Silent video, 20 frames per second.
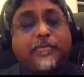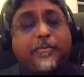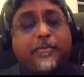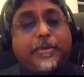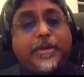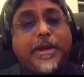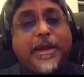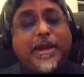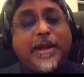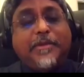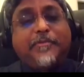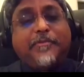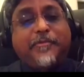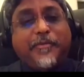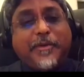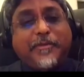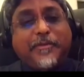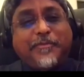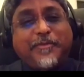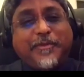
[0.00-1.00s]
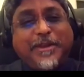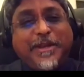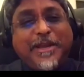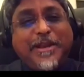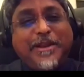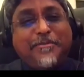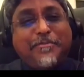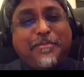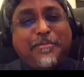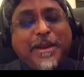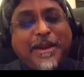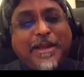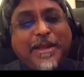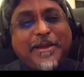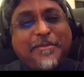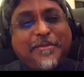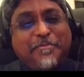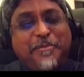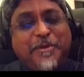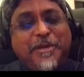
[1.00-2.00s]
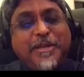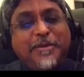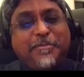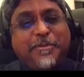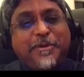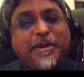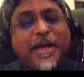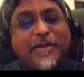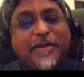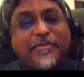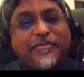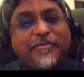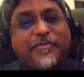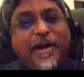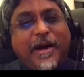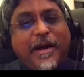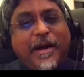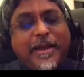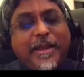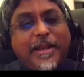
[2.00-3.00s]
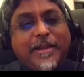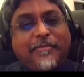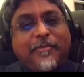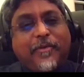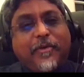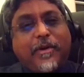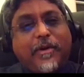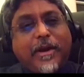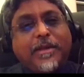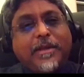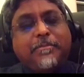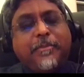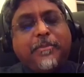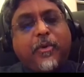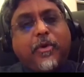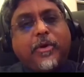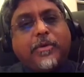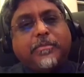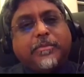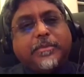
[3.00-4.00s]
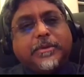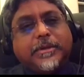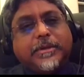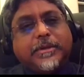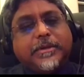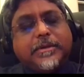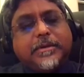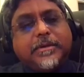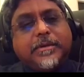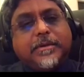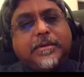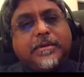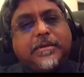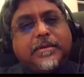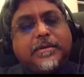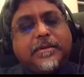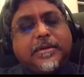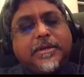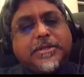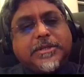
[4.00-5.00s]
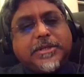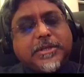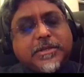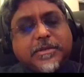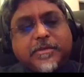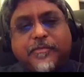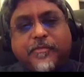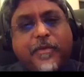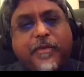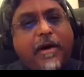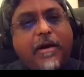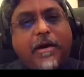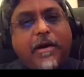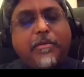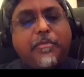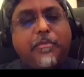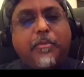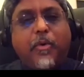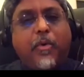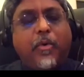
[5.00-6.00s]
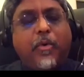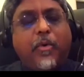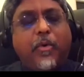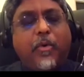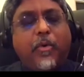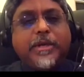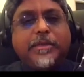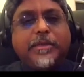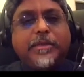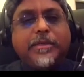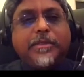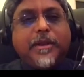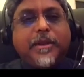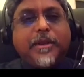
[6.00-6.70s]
nearly 15 million people have filed for unemployment. this is far more than